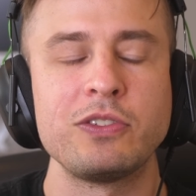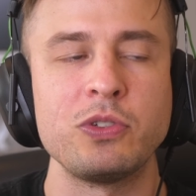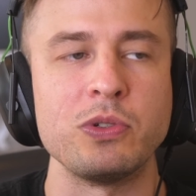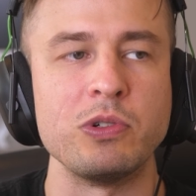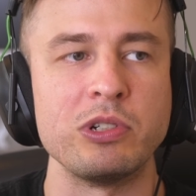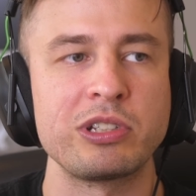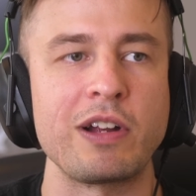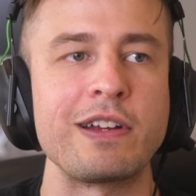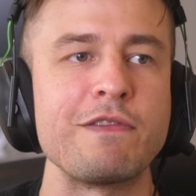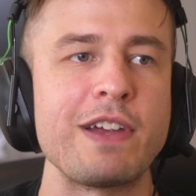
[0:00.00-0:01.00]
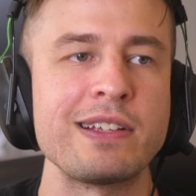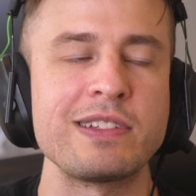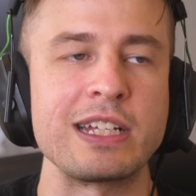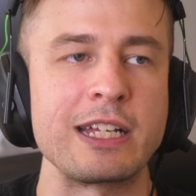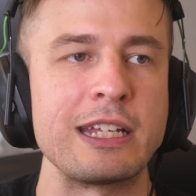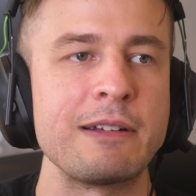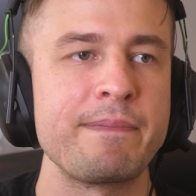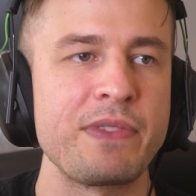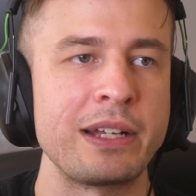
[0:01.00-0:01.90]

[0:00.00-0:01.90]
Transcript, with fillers: to start investing in